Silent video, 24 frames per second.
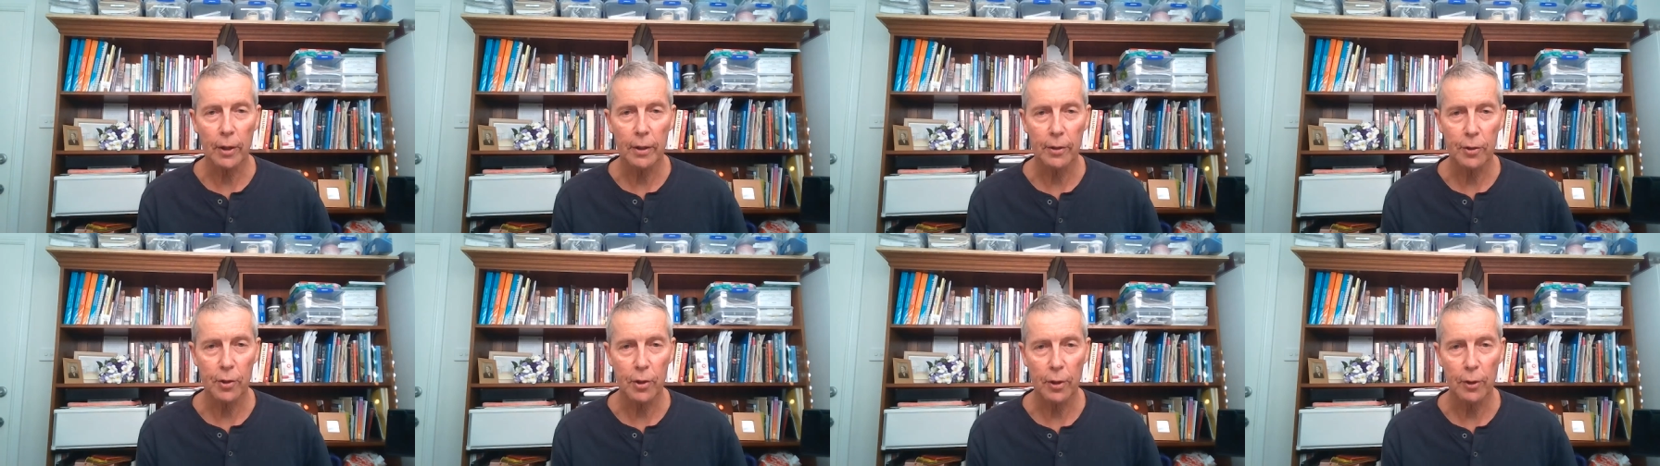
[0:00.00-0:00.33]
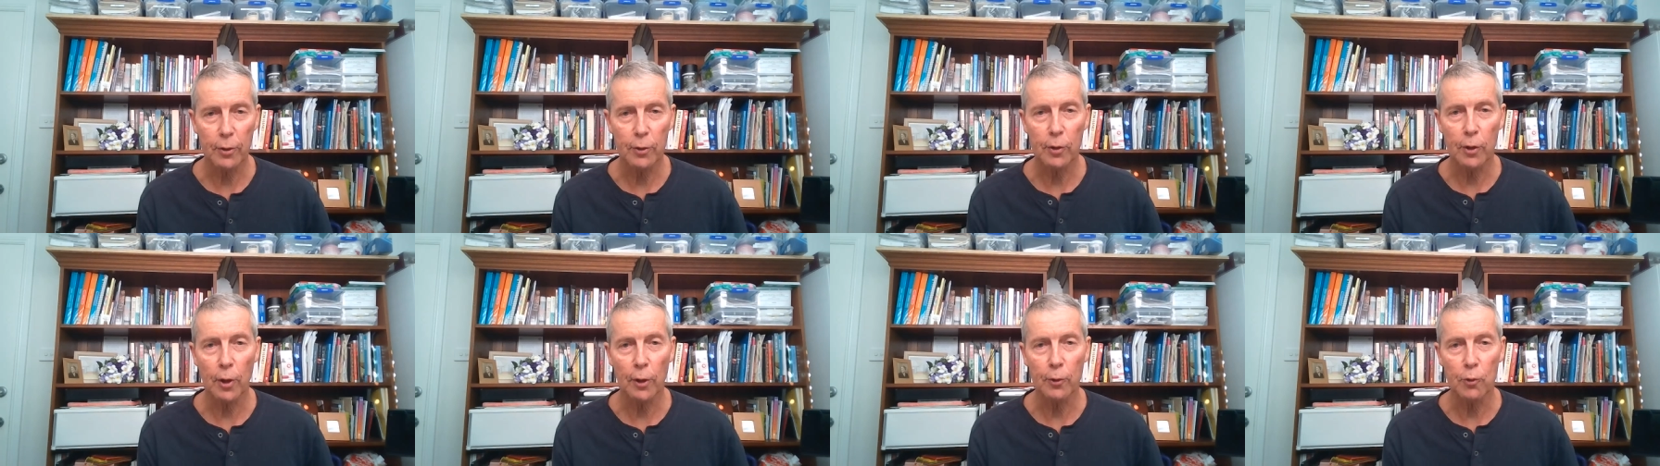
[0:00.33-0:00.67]
so
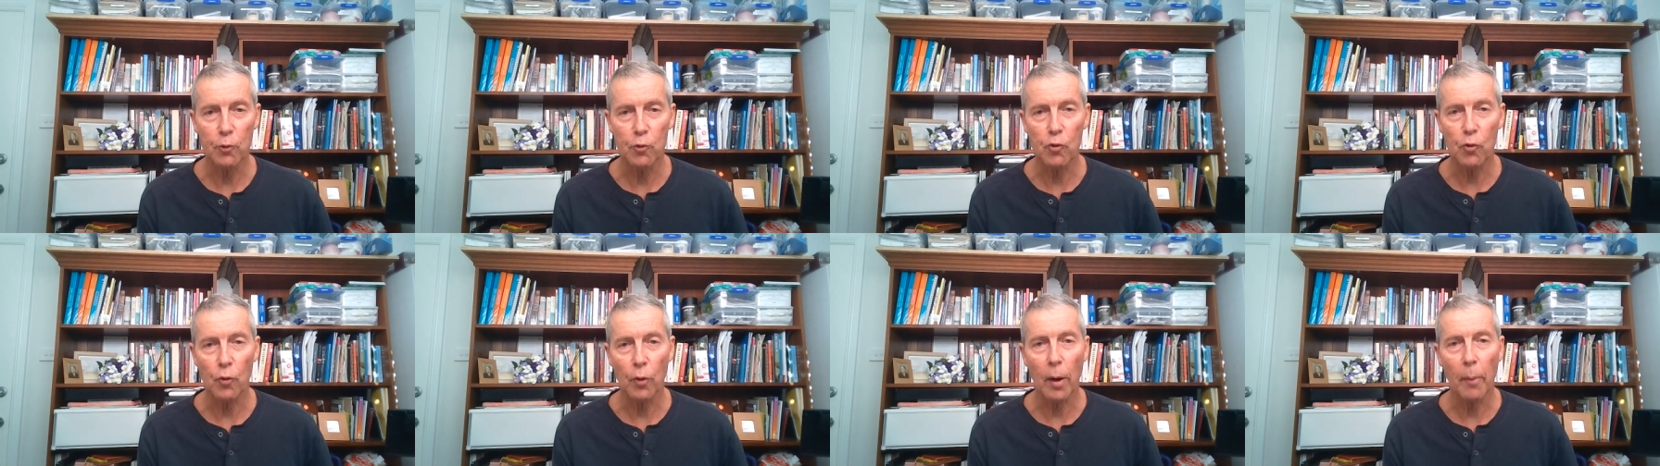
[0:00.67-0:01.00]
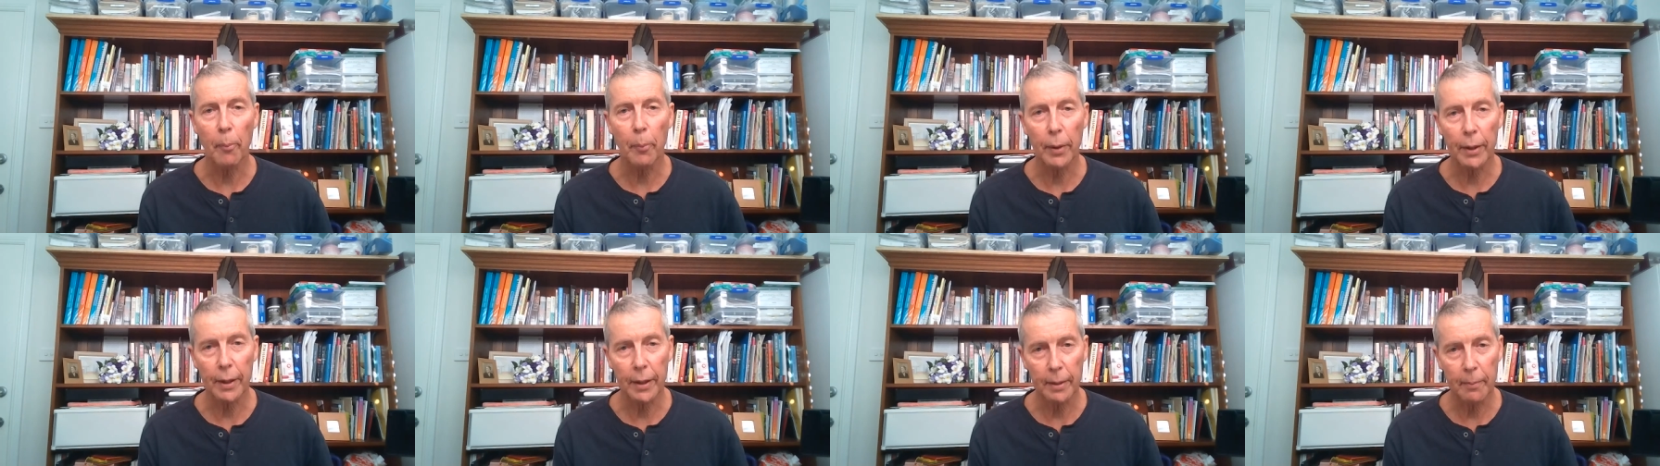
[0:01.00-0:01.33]
don't
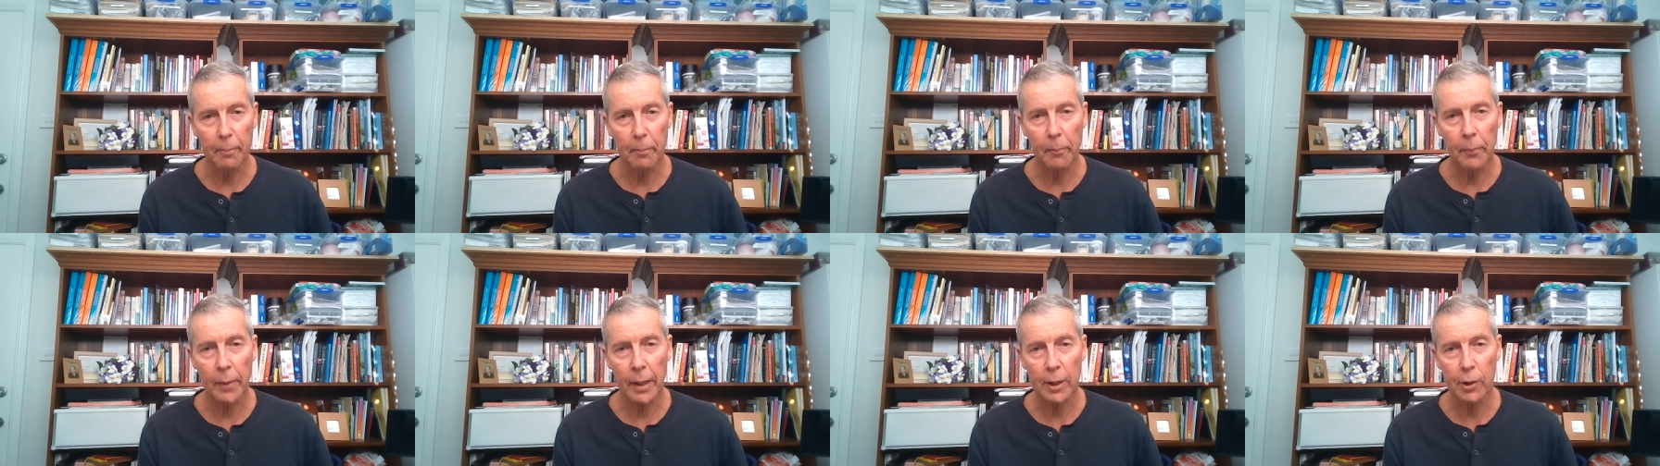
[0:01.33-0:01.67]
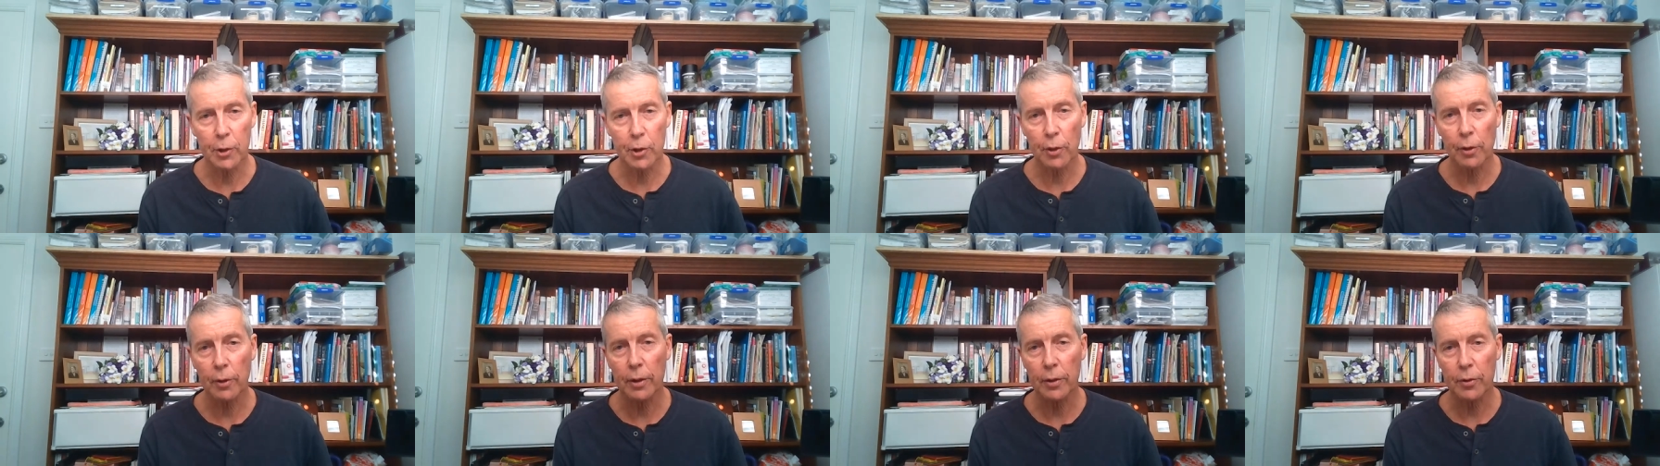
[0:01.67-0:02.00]
drop it. Make
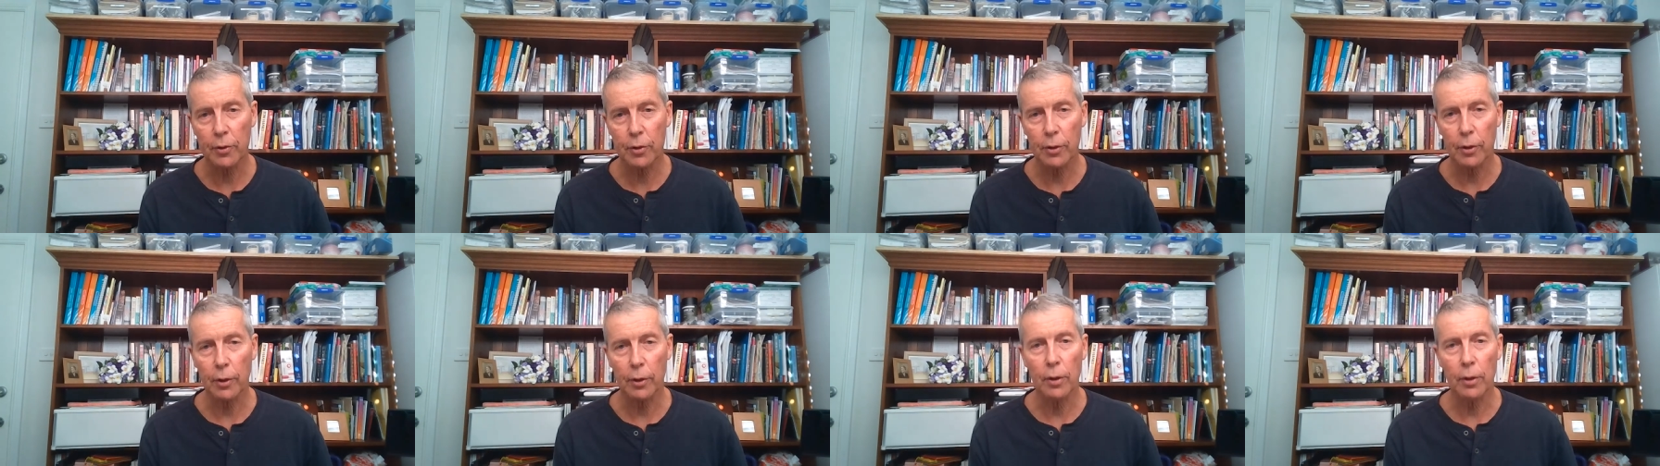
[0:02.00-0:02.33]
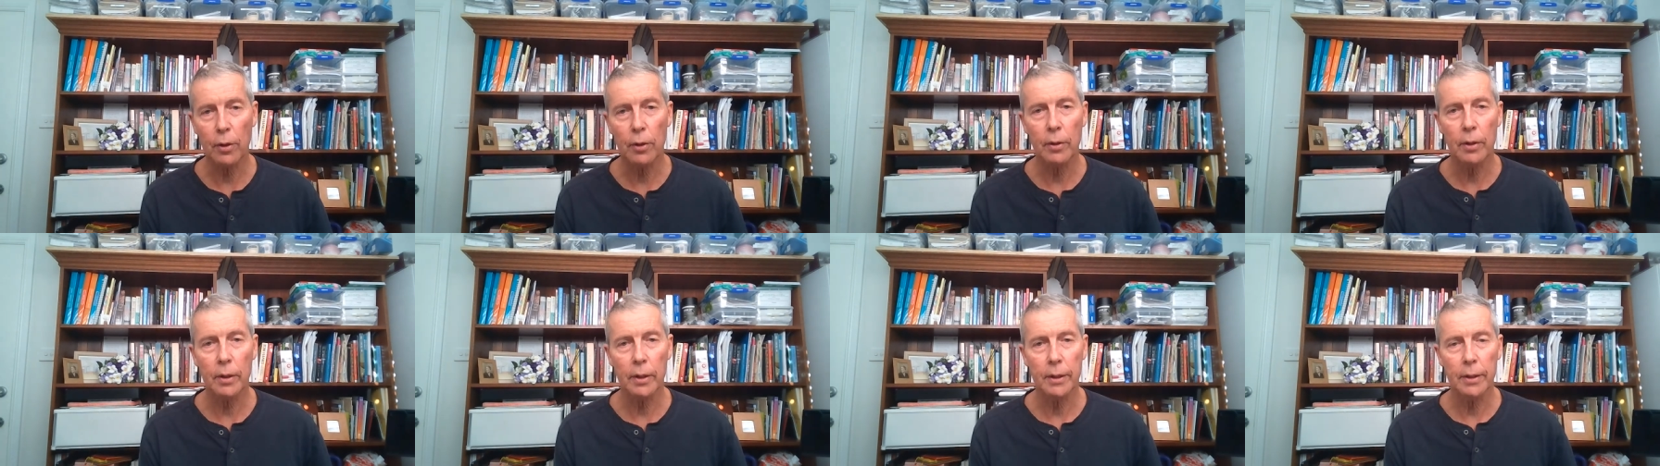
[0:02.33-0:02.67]
sure it's
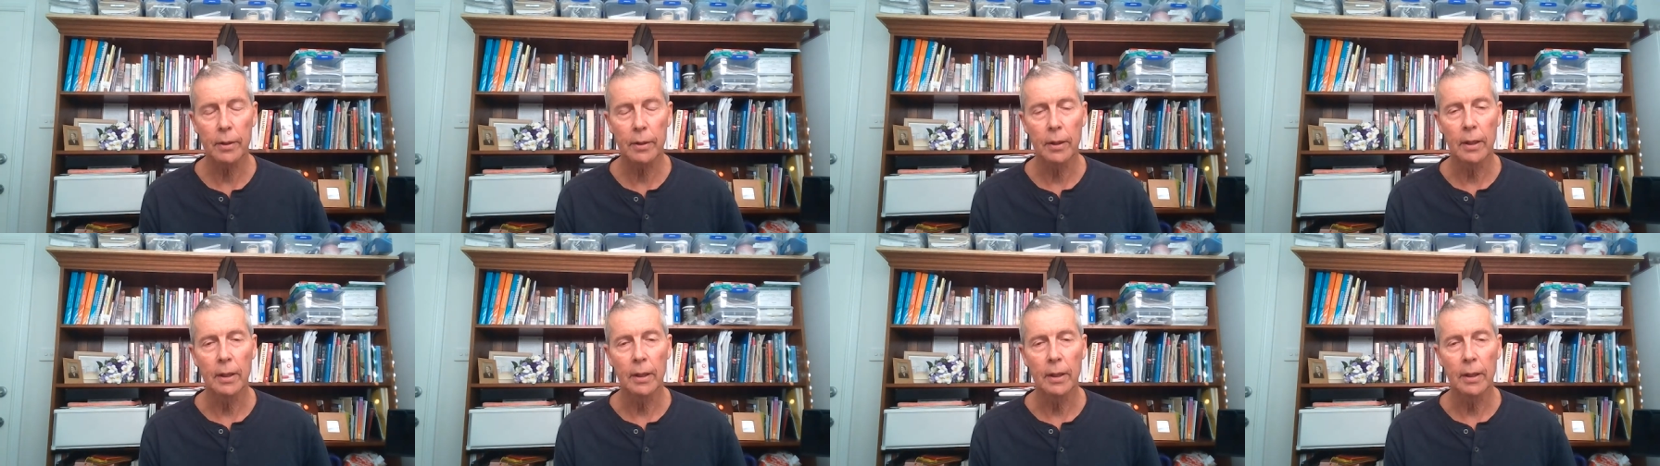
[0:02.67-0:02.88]
secured.